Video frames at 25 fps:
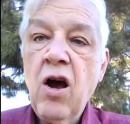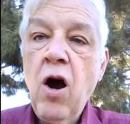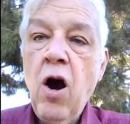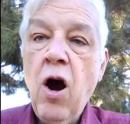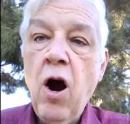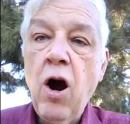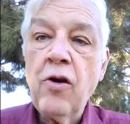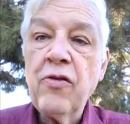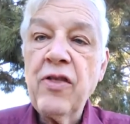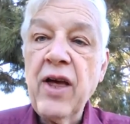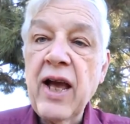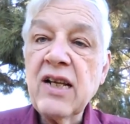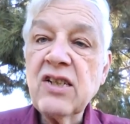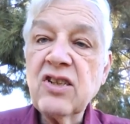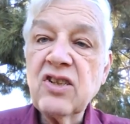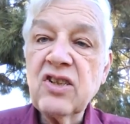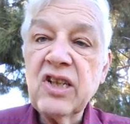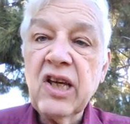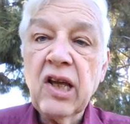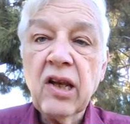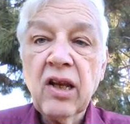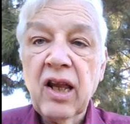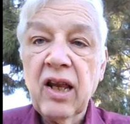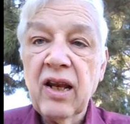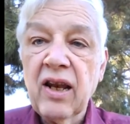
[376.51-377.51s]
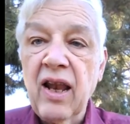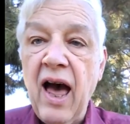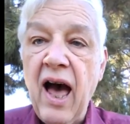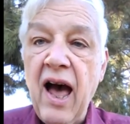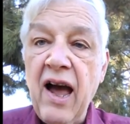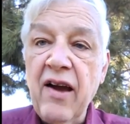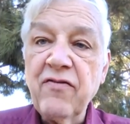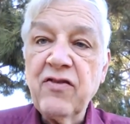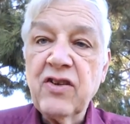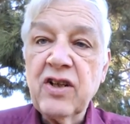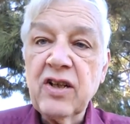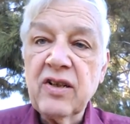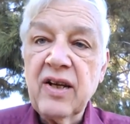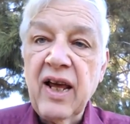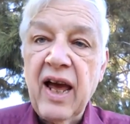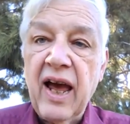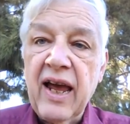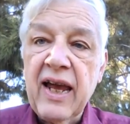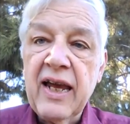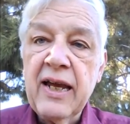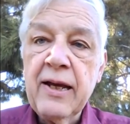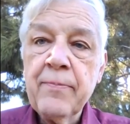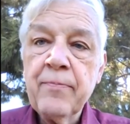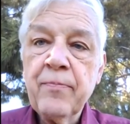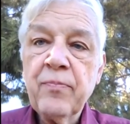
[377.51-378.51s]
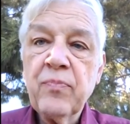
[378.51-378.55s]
Are they still alive today?